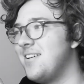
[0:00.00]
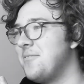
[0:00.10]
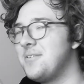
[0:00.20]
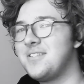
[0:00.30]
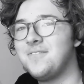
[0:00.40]

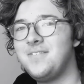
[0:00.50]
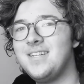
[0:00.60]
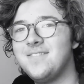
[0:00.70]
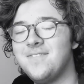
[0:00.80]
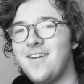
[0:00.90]
was
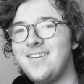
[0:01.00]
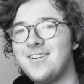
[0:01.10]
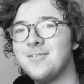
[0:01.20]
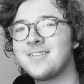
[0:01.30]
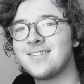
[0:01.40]
defeated very
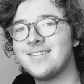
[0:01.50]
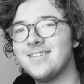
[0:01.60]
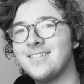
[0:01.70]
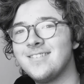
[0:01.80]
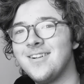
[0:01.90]
quickly,
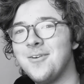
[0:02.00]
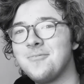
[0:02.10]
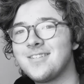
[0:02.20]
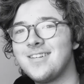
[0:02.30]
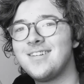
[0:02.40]

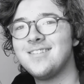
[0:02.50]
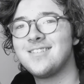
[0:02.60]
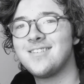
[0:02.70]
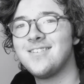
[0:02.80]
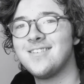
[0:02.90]
almost like
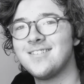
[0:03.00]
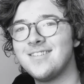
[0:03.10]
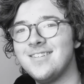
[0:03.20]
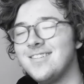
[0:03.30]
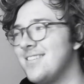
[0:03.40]
concerningly,
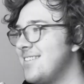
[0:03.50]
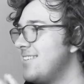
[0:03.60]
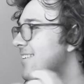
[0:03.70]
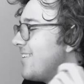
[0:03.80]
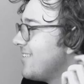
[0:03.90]

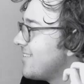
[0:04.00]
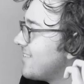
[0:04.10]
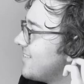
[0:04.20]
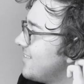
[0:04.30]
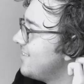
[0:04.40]
because,
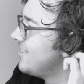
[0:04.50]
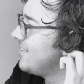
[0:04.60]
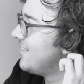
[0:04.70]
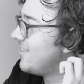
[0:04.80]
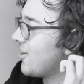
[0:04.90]

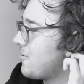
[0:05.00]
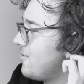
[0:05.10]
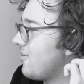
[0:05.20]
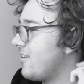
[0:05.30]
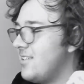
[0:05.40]
don't get me
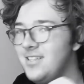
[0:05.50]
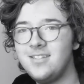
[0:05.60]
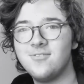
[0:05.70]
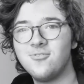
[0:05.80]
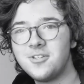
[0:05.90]
wrong,
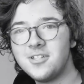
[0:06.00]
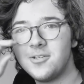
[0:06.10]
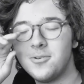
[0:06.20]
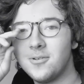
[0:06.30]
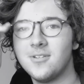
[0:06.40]
he's really
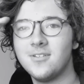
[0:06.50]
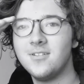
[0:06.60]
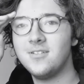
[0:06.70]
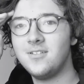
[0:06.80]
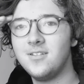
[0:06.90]
cool.
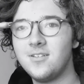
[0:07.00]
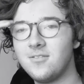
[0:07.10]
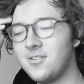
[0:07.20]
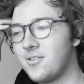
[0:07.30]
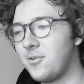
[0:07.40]
You know,
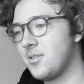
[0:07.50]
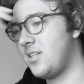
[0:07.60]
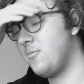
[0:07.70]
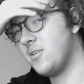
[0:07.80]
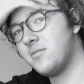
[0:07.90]
there's a whole
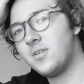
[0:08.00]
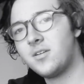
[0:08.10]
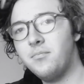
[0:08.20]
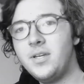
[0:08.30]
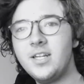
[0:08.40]
scene where he's like
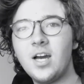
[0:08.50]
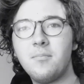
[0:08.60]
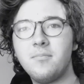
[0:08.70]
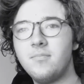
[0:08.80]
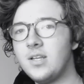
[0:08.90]
beating up
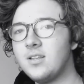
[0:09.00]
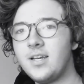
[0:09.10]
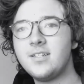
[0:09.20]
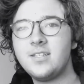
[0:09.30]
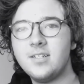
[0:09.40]

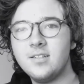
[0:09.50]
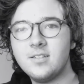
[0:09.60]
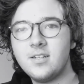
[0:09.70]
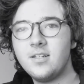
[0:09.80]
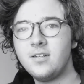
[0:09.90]
Atlanteans
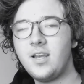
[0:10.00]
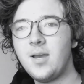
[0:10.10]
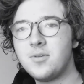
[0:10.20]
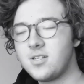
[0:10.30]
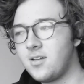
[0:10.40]
and
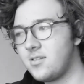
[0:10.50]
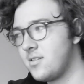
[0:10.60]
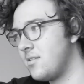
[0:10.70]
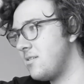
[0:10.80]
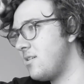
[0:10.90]
Amazons,
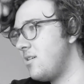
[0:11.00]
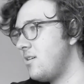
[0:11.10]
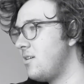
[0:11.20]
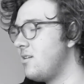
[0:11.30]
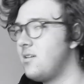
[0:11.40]
and
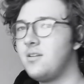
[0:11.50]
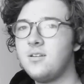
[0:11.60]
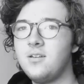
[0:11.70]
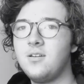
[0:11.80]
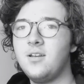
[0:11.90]

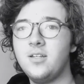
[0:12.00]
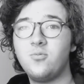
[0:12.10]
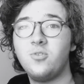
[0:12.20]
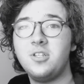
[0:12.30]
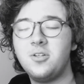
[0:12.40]
it's
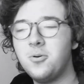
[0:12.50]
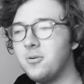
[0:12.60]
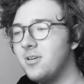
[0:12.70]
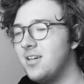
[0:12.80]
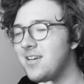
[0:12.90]
really
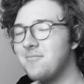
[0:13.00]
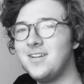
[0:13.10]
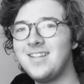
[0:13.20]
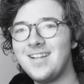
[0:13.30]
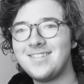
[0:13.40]
cool. But
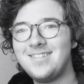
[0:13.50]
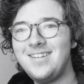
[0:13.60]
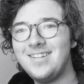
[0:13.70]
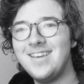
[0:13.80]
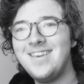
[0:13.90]
in that
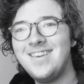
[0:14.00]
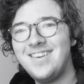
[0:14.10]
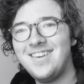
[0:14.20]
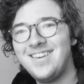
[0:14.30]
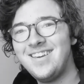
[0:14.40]
scene, he
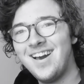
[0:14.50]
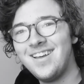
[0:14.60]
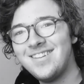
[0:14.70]
got